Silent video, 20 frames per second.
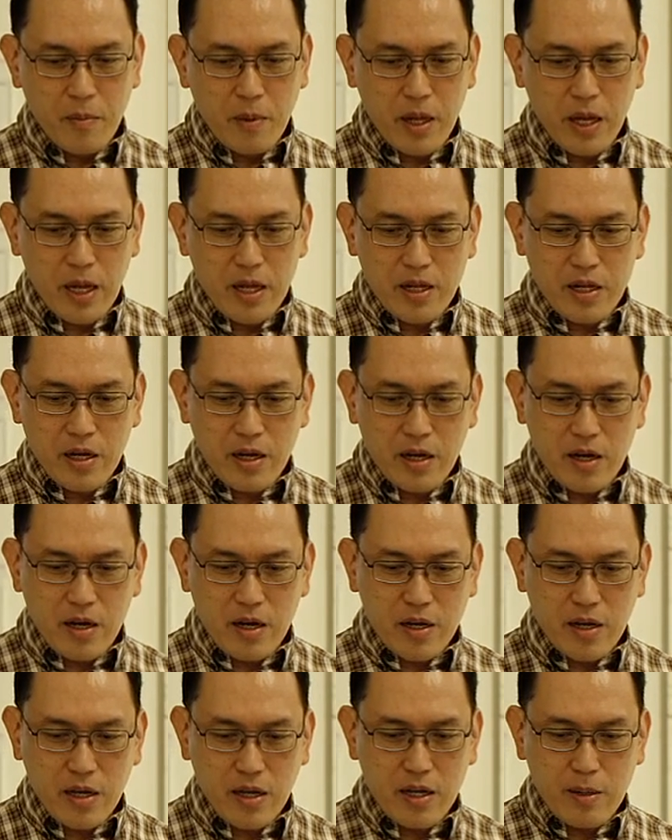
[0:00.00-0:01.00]
in
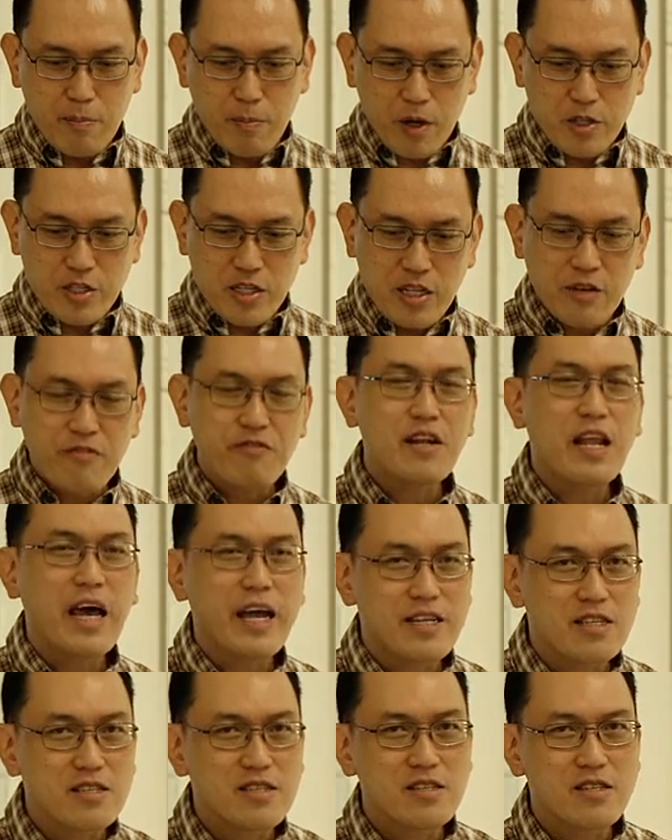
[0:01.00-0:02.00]
a positive
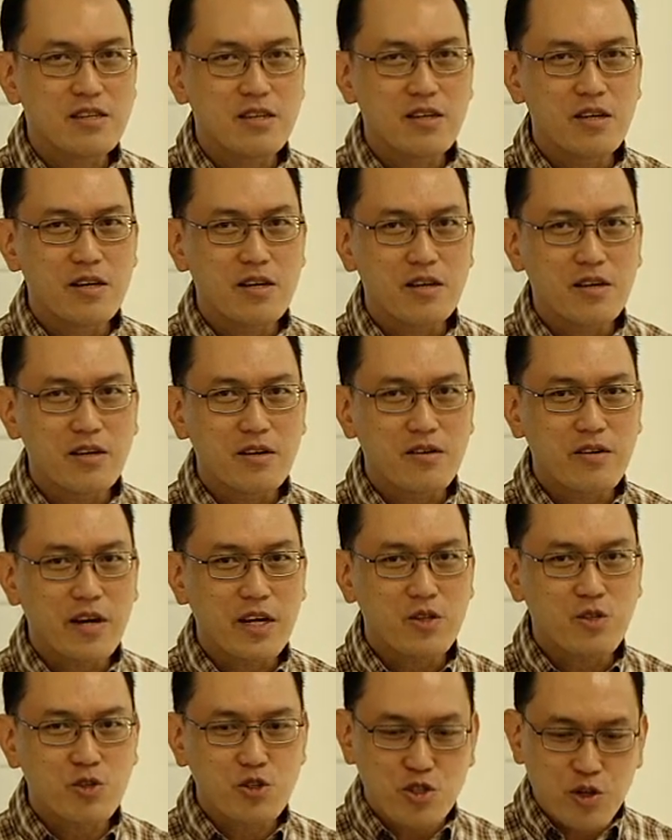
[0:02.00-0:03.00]
light,
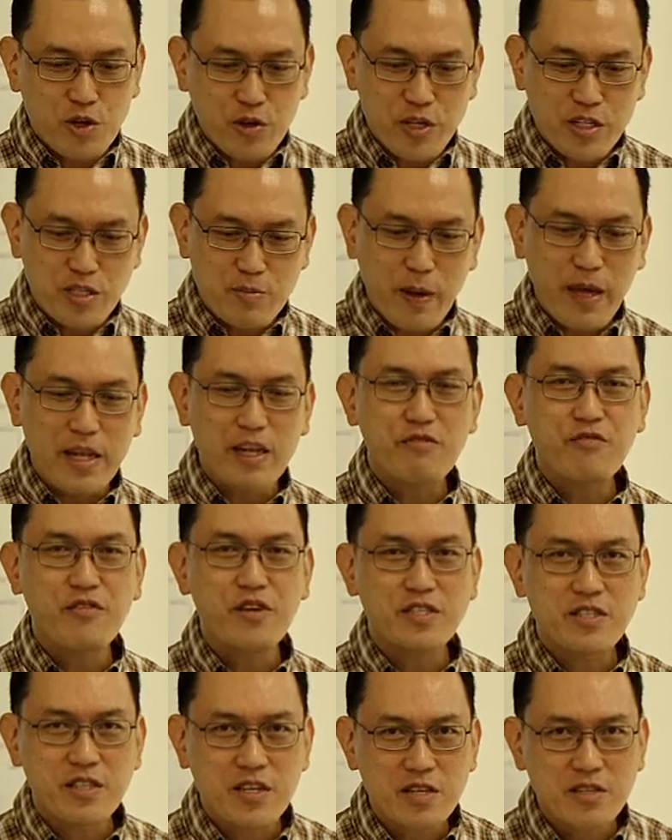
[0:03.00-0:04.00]
right? To show his
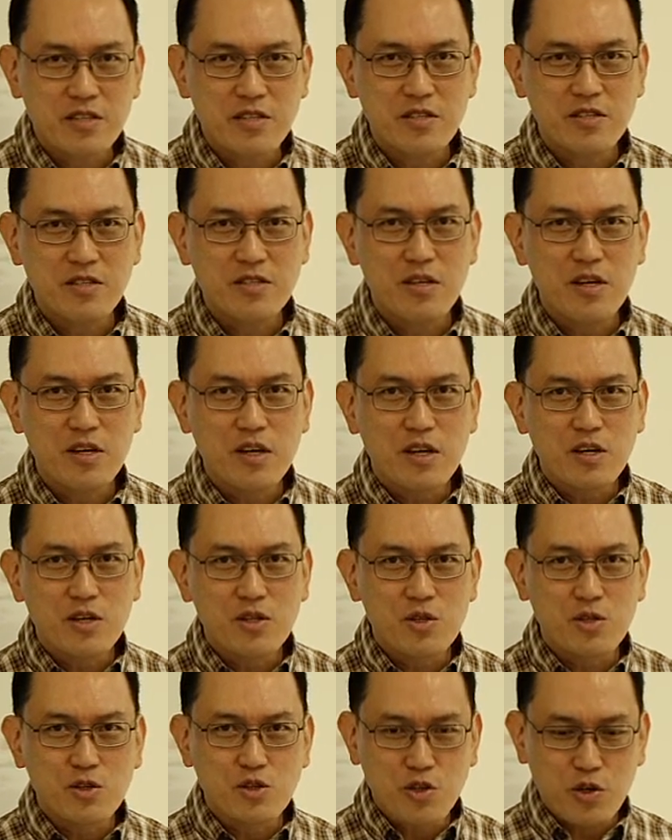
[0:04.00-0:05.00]
beneficence,
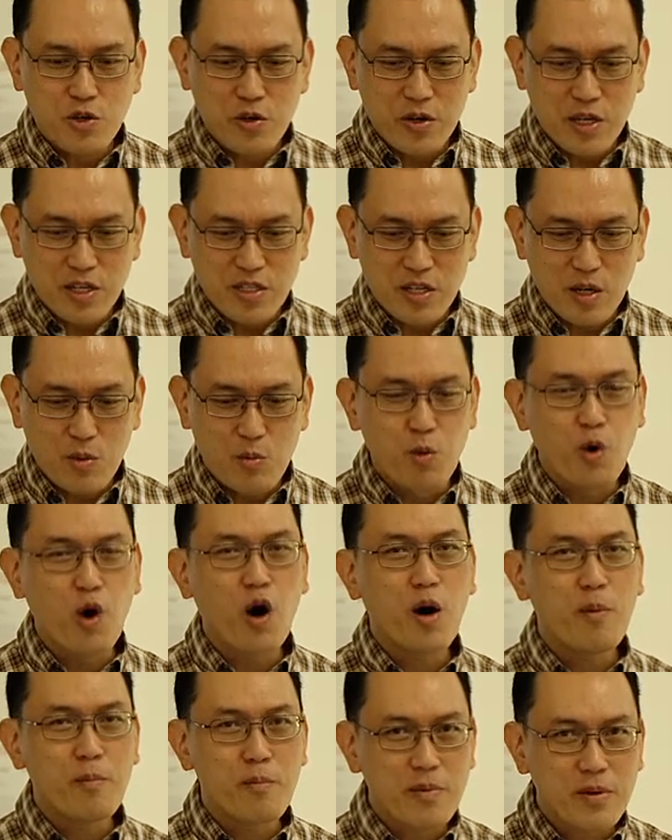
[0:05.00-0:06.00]
to show his
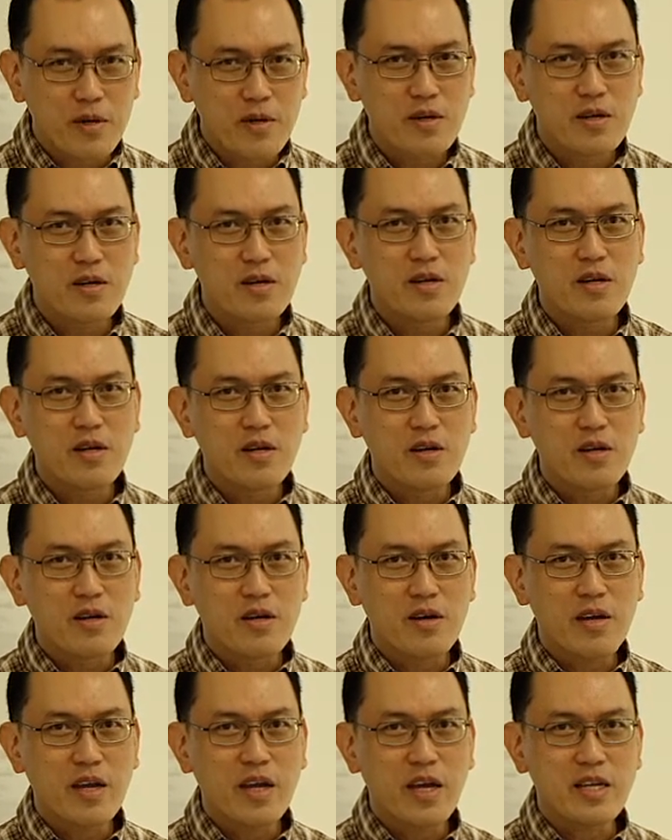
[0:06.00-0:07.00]
warmth,
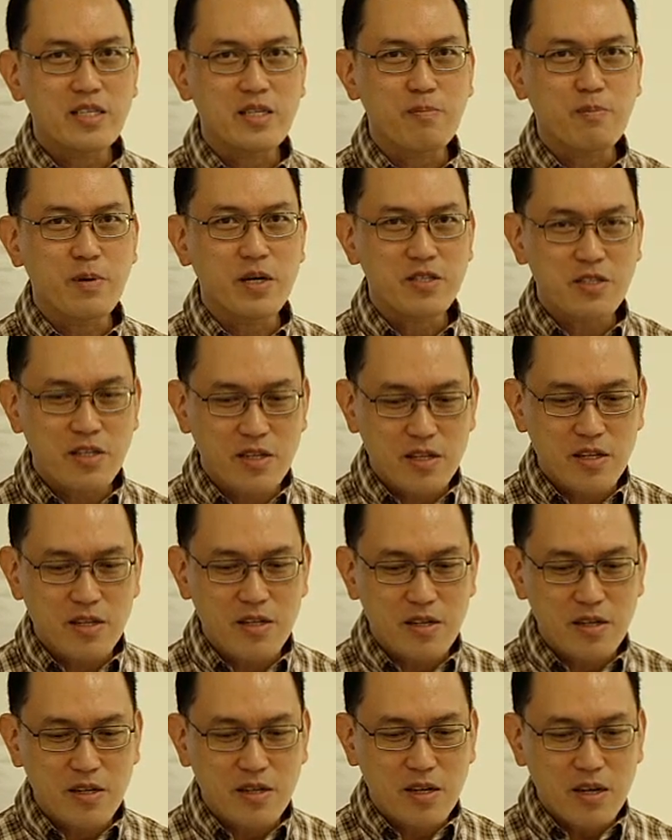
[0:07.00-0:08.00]
okay, as a person,
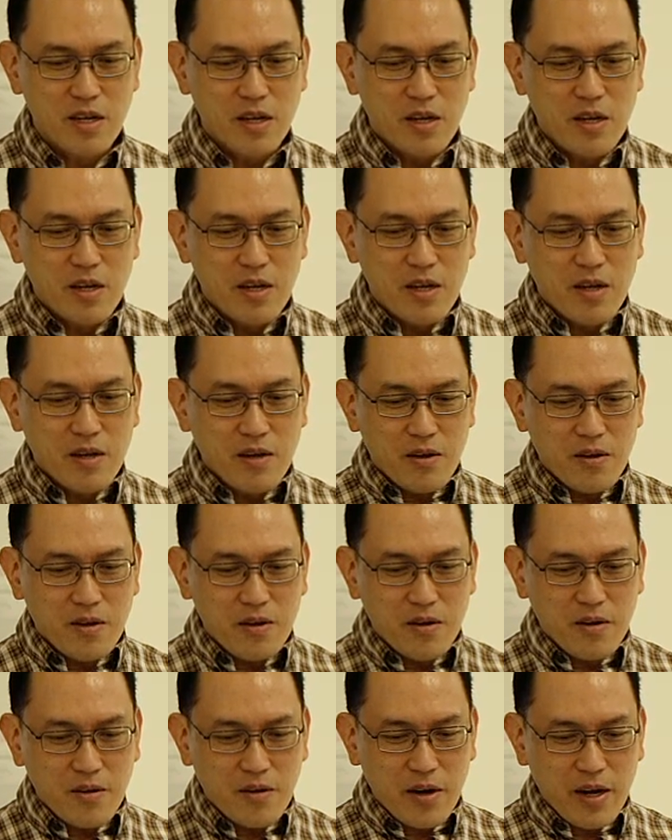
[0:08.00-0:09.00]

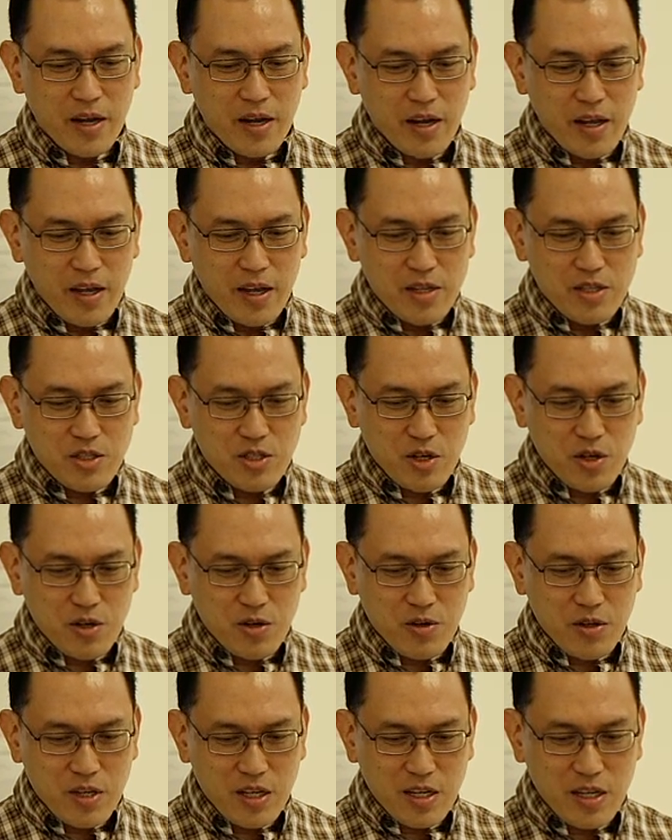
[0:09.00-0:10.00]
right?
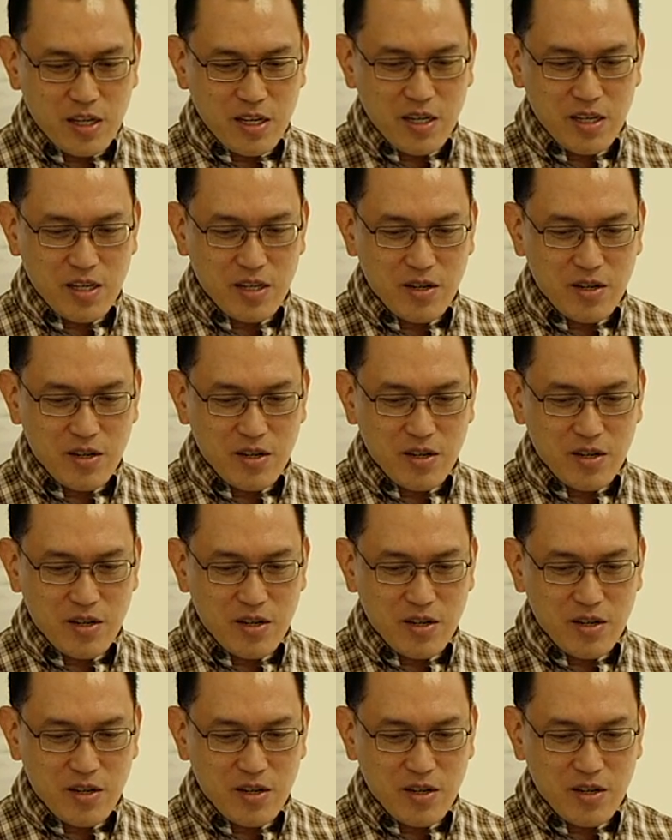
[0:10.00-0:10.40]
So here,